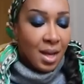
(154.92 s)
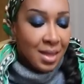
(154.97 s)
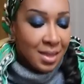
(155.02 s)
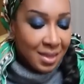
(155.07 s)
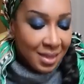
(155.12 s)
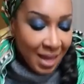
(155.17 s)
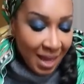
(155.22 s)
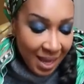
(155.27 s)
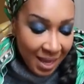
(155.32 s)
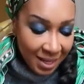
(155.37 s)

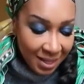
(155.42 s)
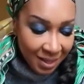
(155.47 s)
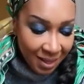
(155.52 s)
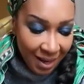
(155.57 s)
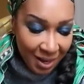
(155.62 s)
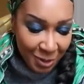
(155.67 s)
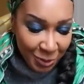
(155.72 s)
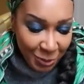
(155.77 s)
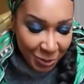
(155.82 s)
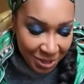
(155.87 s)
Then
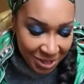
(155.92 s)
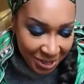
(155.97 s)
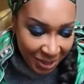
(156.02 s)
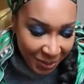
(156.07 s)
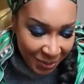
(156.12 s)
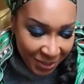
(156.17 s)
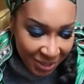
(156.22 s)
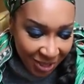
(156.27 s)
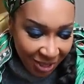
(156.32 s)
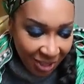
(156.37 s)
I
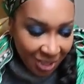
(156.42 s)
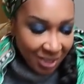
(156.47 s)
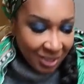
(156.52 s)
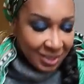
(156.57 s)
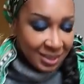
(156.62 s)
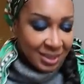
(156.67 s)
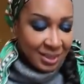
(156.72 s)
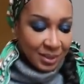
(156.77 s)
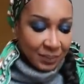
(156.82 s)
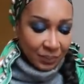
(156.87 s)
also
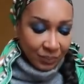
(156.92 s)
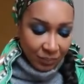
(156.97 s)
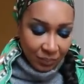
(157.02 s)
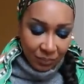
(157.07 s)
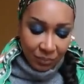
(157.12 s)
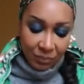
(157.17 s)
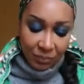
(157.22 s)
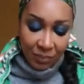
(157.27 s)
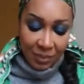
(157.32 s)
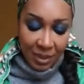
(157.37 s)
got
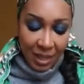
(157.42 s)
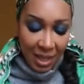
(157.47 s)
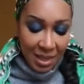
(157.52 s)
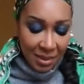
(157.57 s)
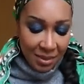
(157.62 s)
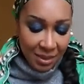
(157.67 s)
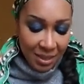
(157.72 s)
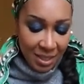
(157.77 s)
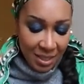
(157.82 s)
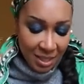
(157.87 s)

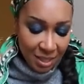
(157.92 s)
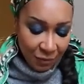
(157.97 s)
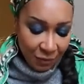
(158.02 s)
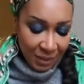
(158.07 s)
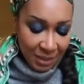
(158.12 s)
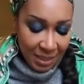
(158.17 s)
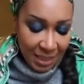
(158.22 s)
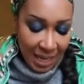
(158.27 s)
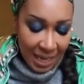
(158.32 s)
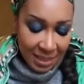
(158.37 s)
these
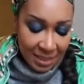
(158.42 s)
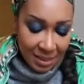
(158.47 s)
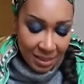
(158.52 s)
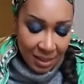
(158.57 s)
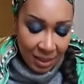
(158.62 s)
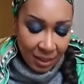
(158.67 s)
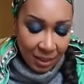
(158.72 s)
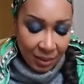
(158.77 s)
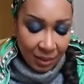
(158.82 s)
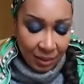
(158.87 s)

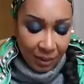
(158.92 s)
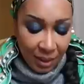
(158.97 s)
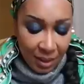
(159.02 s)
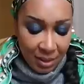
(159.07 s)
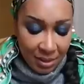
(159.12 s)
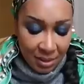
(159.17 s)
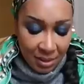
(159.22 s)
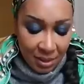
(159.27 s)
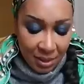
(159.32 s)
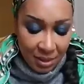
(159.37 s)
fantastic
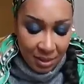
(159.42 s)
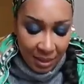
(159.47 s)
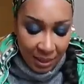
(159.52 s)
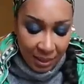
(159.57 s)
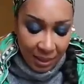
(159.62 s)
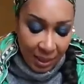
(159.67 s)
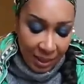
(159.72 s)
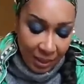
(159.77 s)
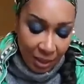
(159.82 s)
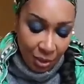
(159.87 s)
glasses.
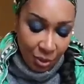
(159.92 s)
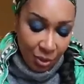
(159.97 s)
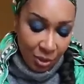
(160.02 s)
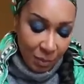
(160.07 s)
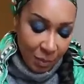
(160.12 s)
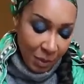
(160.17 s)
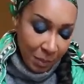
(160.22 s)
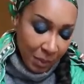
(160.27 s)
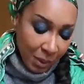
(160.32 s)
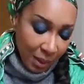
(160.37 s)
Again, I got
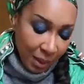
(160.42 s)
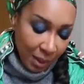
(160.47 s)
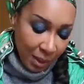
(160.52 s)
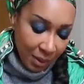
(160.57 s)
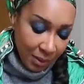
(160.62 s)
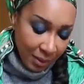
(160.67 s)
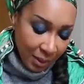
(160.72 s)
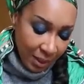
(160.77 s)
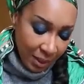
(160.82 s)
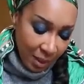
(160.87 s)
them in
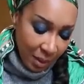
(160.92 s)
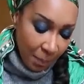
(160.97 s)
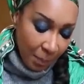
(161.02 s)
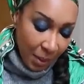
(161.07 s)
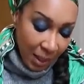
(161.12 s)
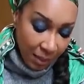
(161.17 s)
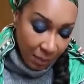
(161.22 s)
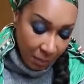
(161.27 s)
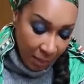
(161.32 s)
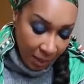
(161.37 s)
Milan. They are
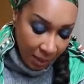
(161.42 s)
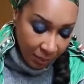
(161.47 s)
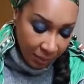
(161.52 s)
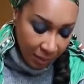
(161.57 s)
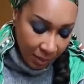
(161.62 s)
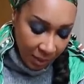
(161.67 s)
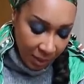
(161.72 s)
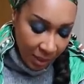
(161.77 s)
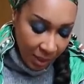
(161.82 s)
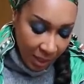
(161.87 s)
Balmain
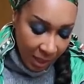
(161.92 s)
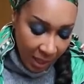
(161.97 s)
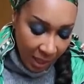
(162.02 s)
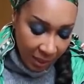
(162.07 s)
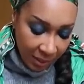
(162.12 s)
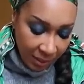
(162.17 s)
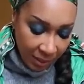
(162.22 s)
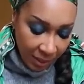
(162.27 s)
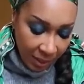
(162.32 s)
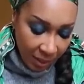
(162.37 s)

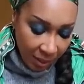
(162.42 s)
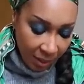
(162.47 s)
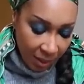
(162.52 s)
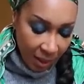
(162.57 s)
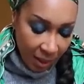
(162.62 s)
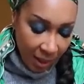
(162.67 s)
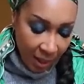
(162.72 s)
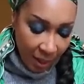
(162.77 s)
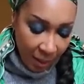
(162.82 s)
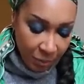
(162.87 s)
and they
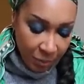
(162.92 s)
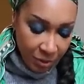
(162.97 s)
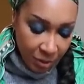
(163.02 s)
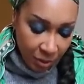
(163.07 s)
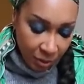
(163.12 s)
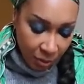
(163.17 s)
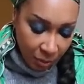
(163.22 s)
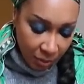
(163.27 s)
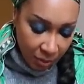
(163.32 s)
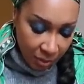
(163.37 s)
are
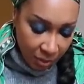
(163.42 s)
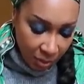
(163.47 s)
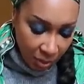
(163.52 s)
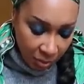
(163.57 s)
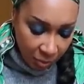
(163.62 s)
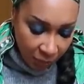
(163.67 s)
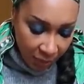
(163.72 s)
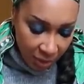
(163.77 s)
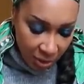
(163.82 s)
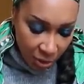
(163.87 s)
absolute.
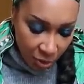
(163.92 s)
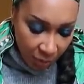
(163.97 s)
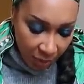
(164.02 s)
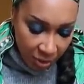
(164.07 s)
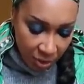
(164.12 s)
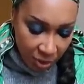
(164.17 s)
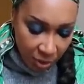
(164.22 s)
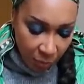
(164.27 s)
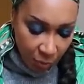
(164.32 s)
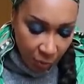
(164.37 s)
God, have I
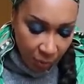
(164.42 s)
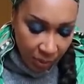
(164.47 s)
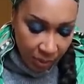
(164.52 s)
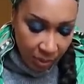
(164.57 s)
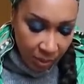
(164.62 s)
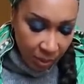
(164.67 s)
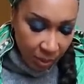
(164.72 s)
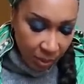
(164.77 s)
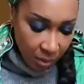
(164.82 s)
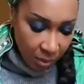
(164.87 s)
scratched them
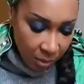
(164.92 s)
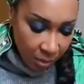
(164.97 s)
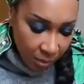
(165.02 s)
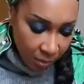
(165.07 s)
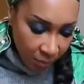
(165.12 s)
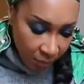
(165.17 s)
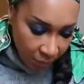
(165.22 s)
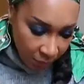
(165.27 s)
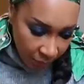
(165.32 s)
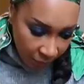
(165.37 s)
already?
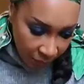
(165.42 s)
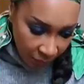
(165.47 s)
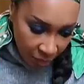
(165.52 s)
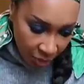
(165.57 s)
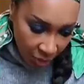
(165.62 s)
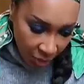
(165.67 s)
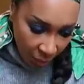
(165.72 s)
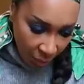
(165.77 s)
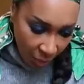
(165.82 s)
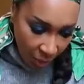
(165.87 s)

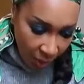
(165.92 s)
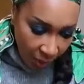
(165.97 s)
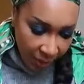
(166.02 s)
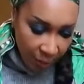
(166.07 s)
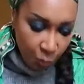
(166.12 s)
Do you know what?